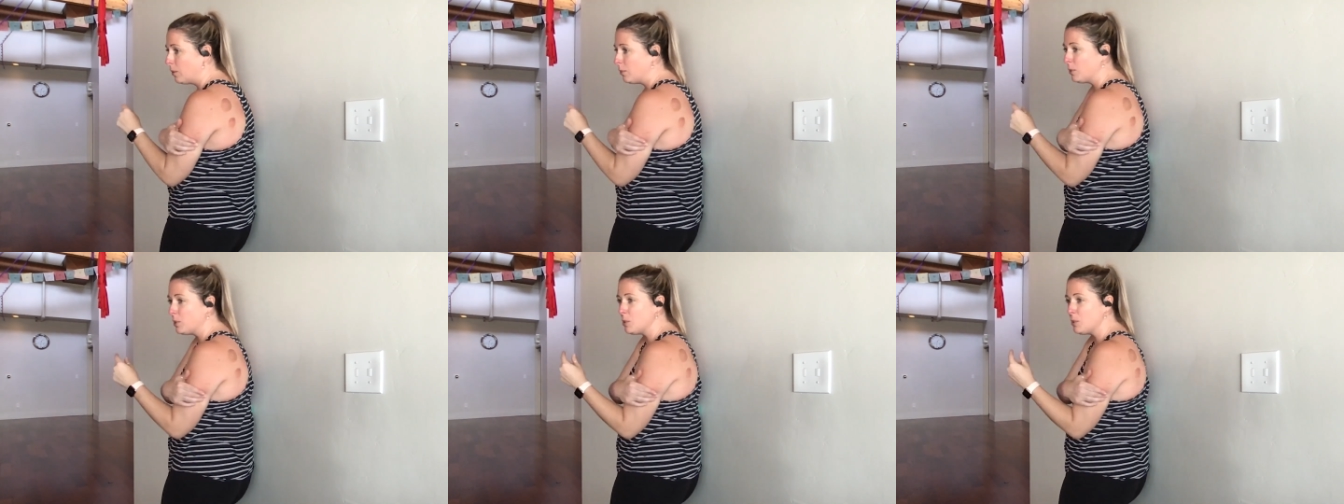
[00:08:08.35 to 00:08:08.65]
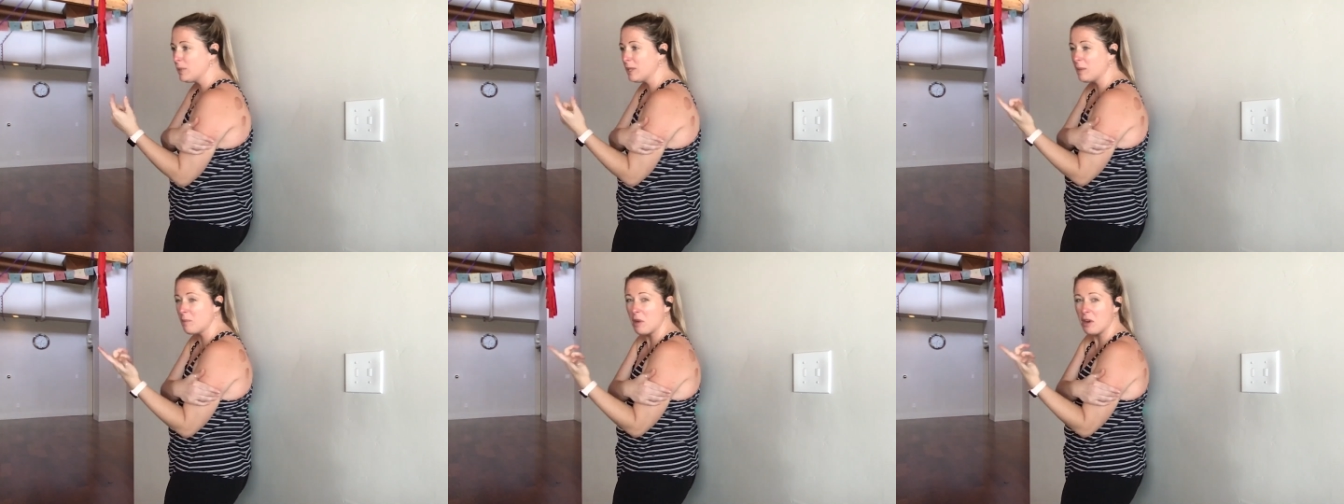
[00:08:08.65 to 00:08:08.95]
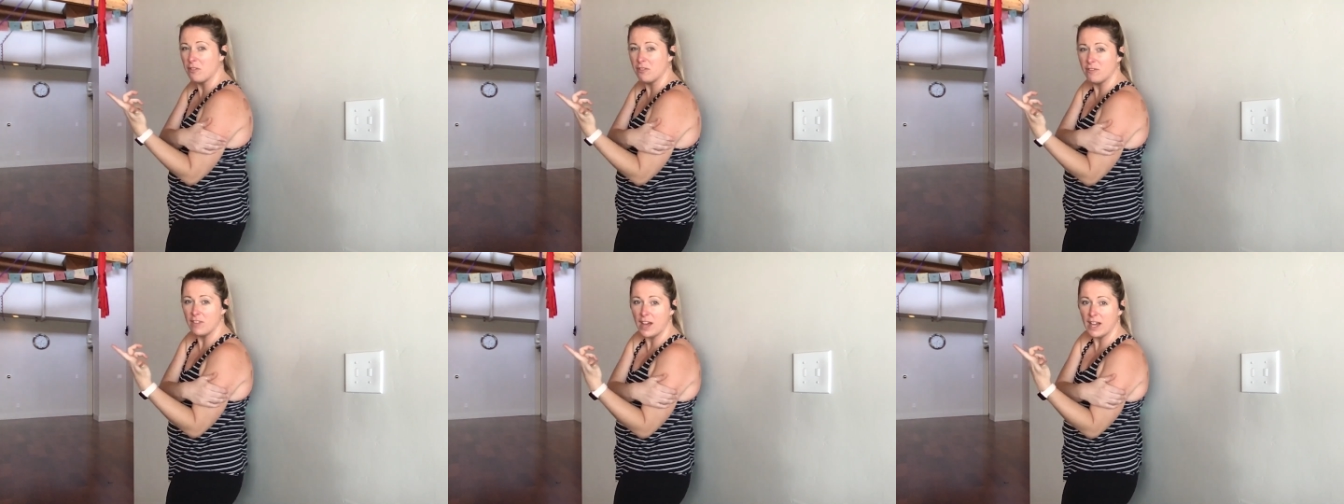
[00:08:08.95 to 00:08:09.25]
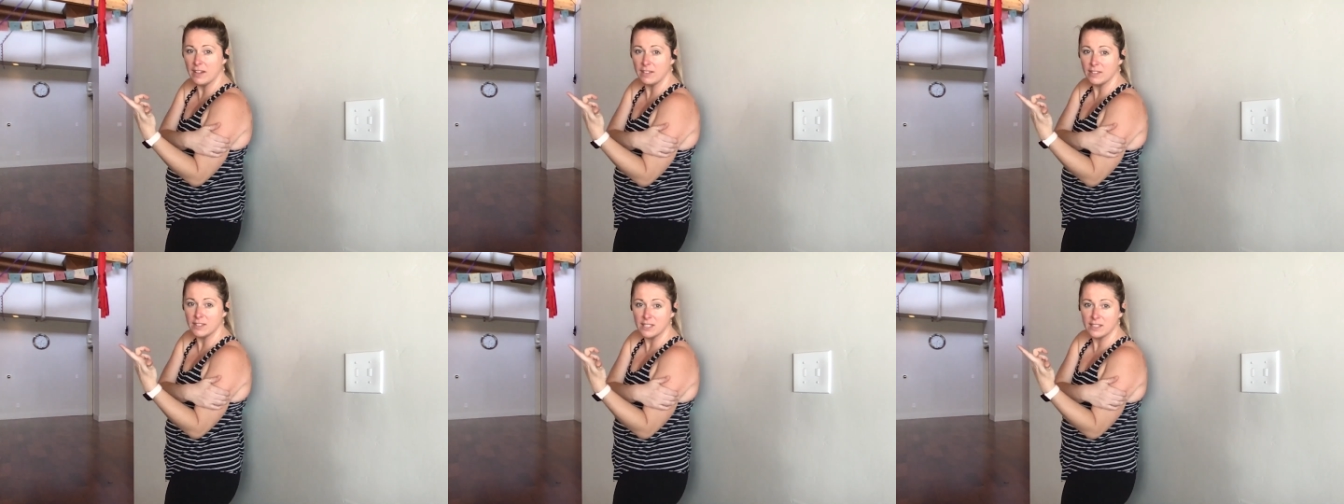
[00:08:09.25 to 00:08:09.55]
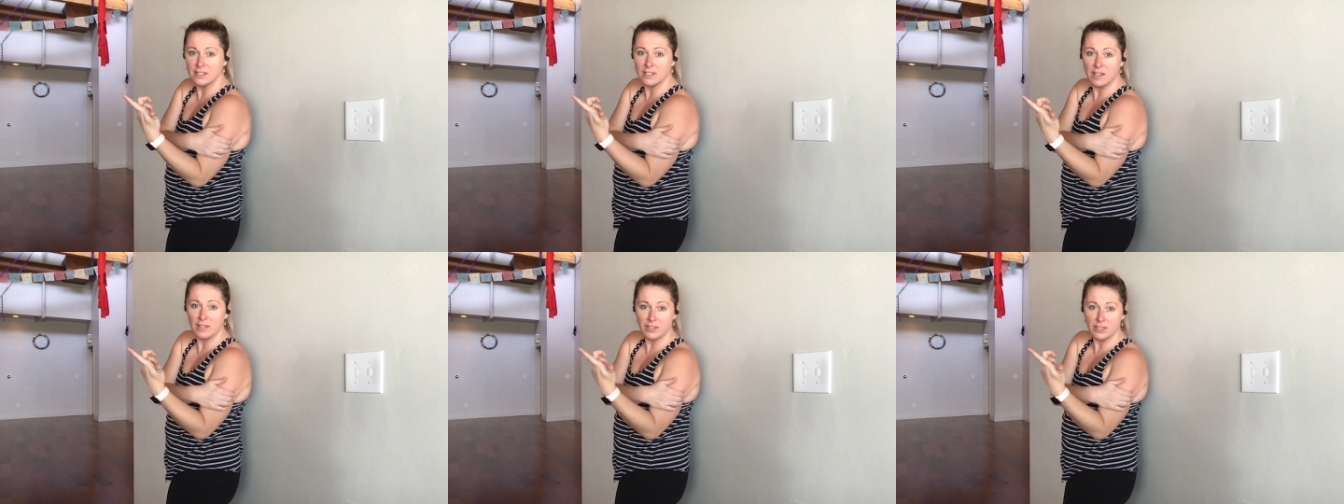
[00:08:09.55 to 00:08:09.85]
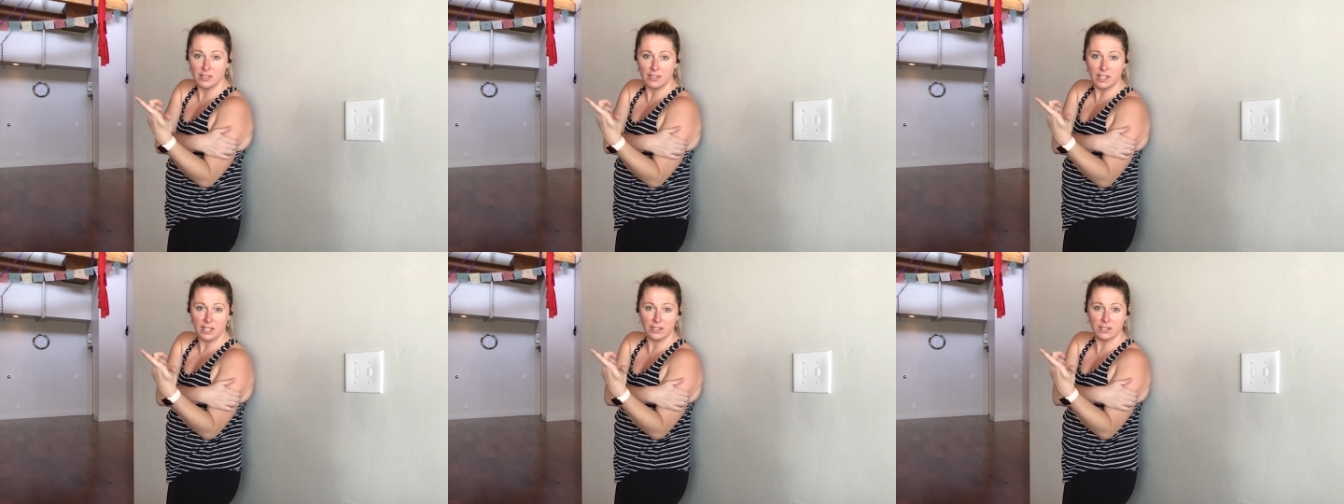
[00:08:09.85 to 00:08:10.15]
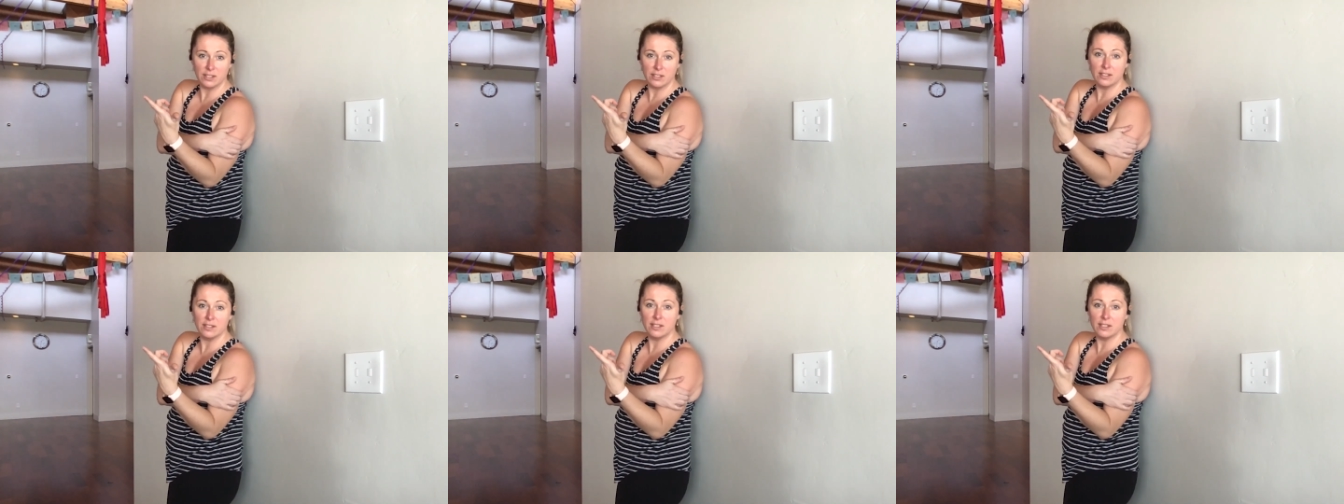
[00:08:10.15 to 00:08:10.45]
We're doing about 5 to 7
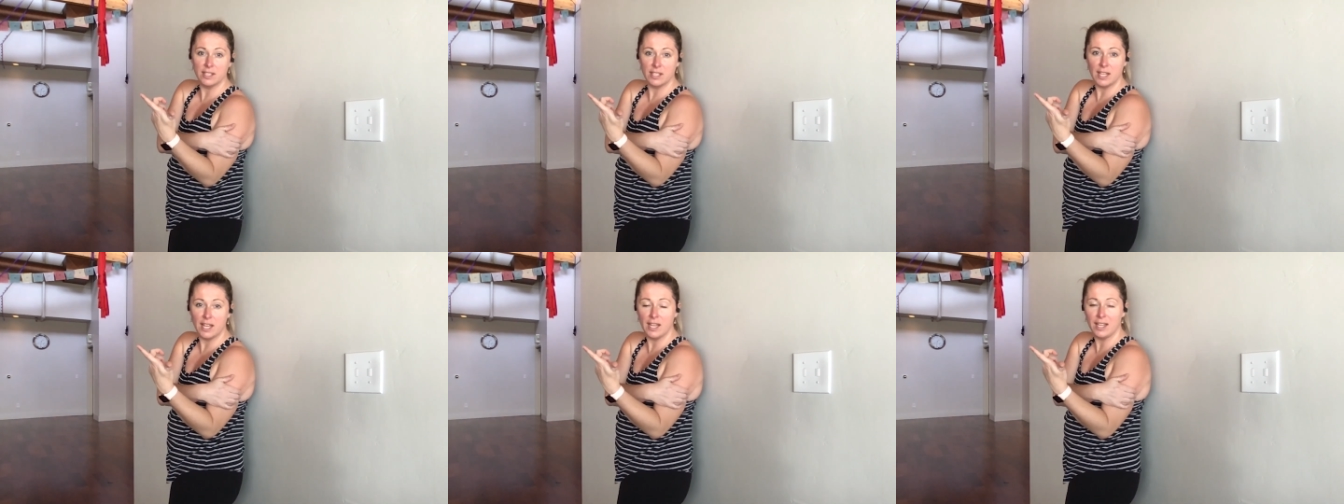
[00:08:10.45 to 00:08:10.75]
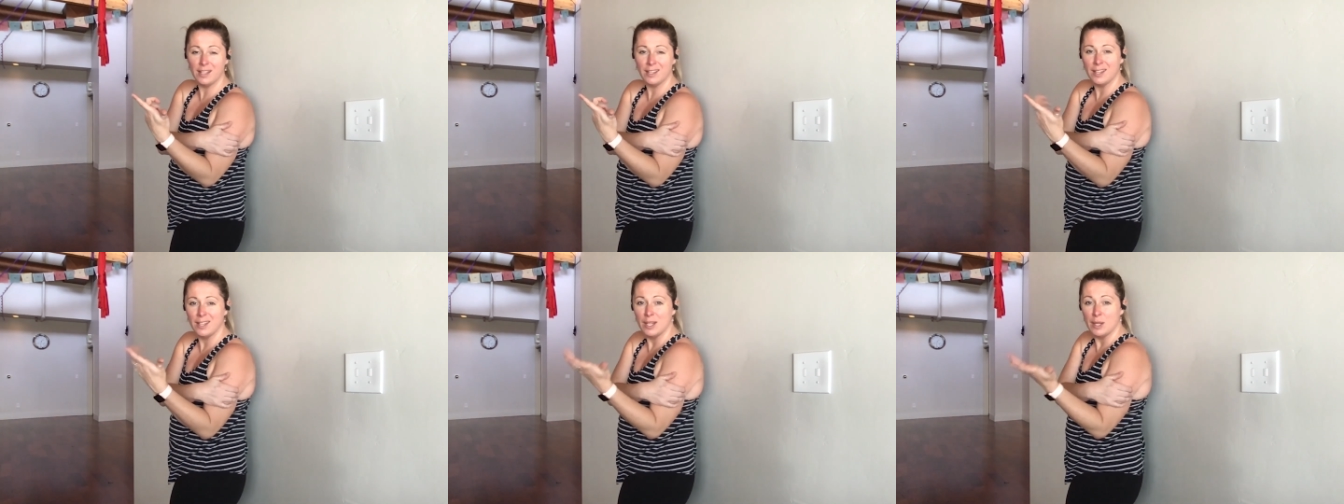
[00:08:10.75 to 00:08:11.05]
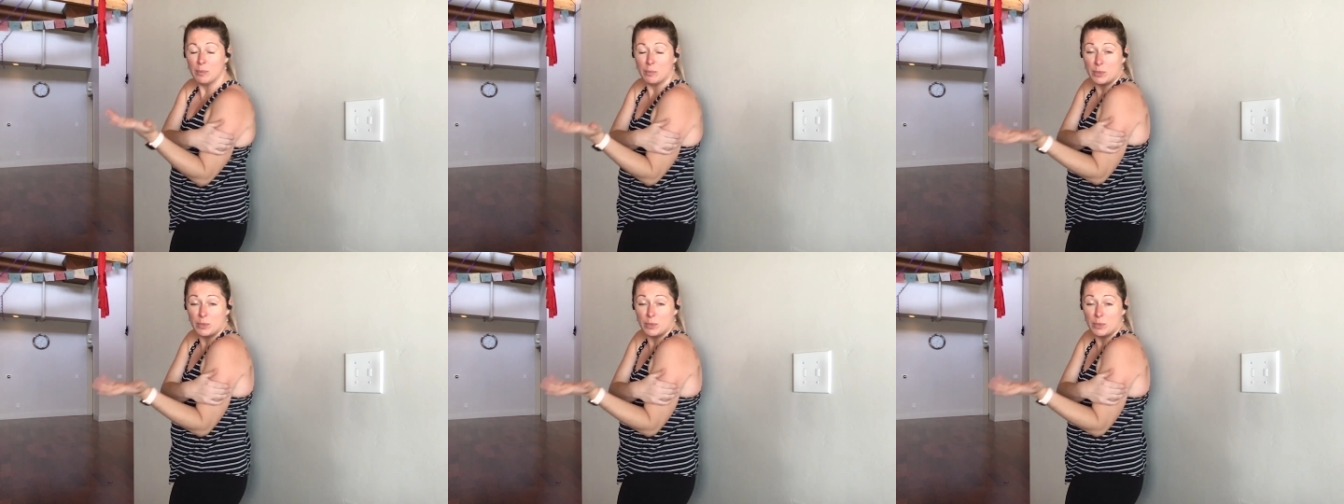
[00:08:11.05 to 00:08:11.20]
sections today,